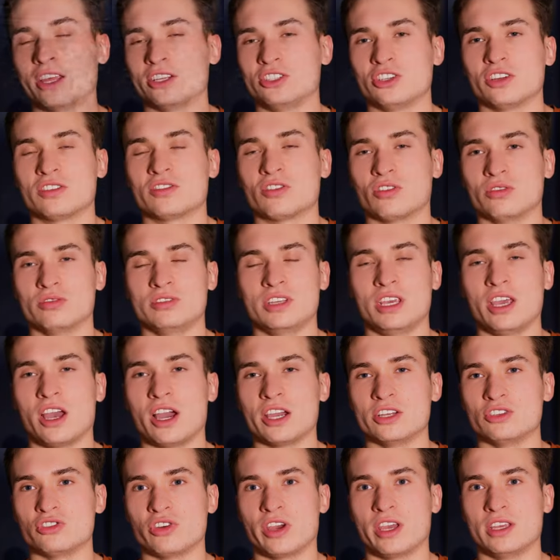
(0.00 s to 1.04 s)
I just got
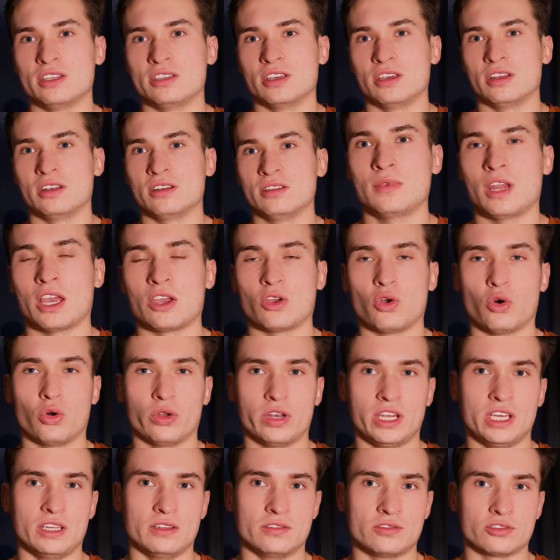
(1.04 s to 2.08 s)
dehydrated and
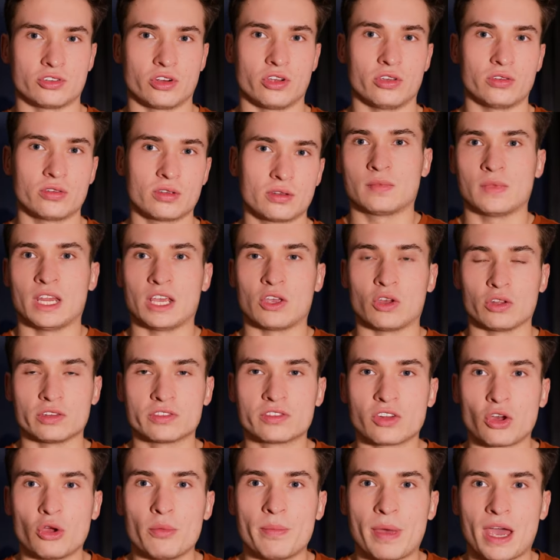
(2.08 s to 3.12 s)
caught heatstroke. It got
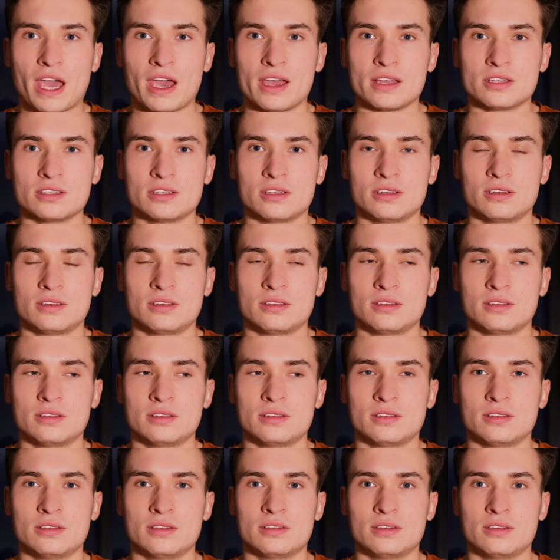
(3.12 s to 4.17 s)
so bad
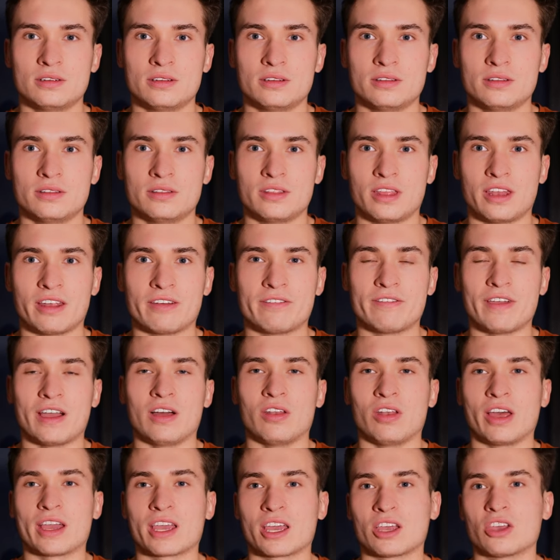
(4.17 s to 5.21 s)
that I
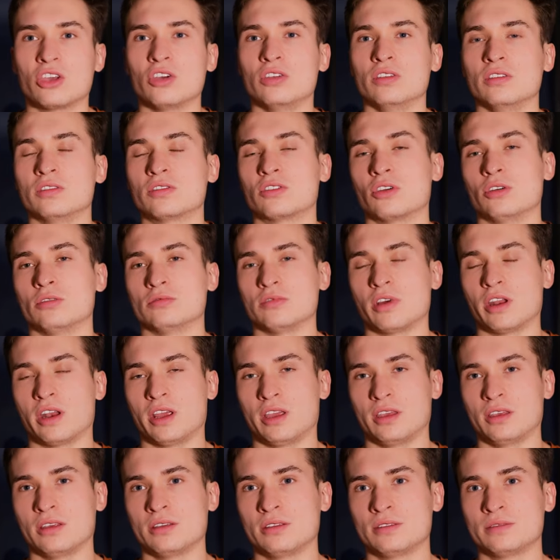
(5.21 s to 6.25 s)
felt like I couldn't stop
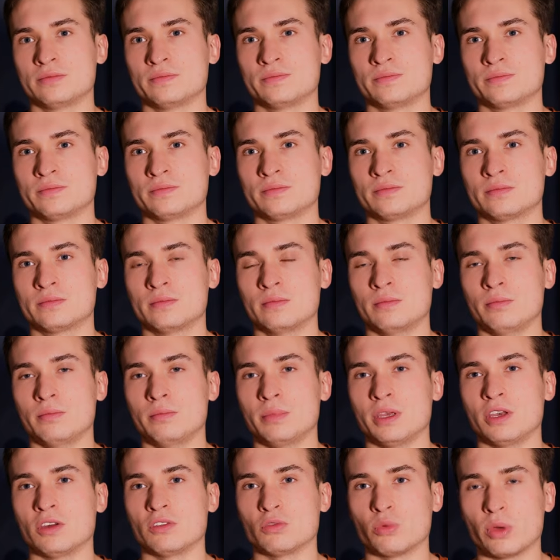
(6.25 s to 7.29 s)
running,
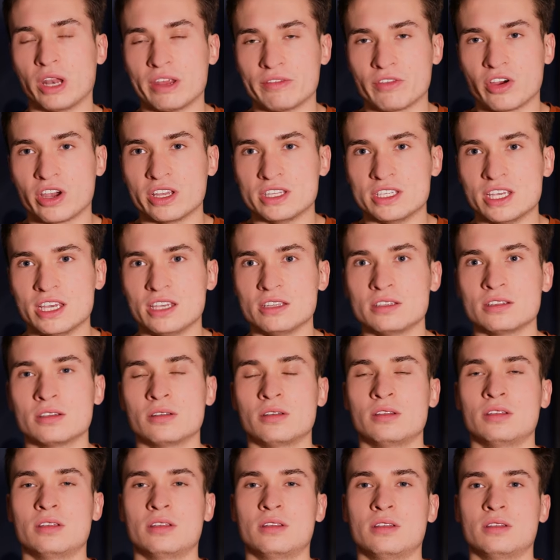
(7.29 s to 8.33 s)
because whenever I did,
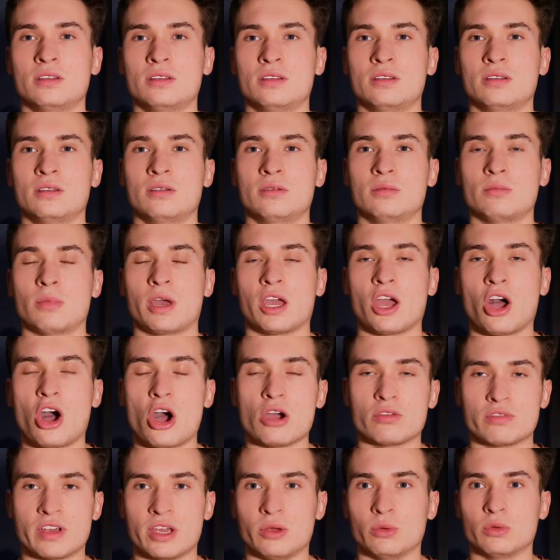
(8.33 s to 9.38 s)
my
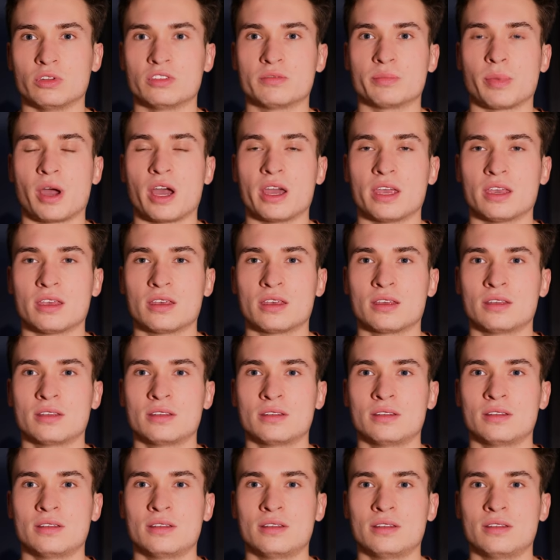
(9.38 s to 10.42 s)
heart rate would spike
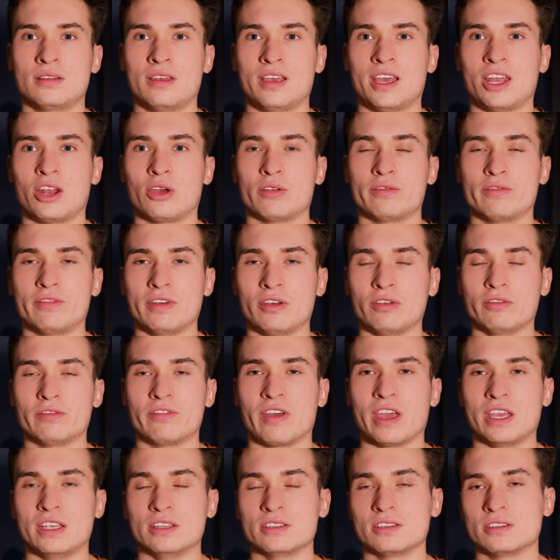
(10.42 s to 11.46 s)
and I'd feel
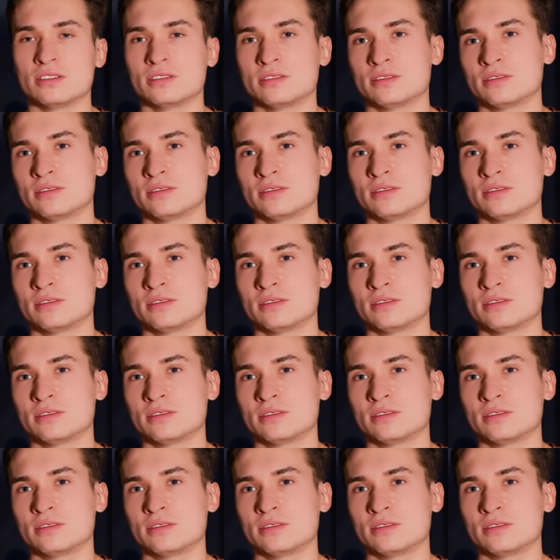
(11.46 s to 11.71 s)
faint.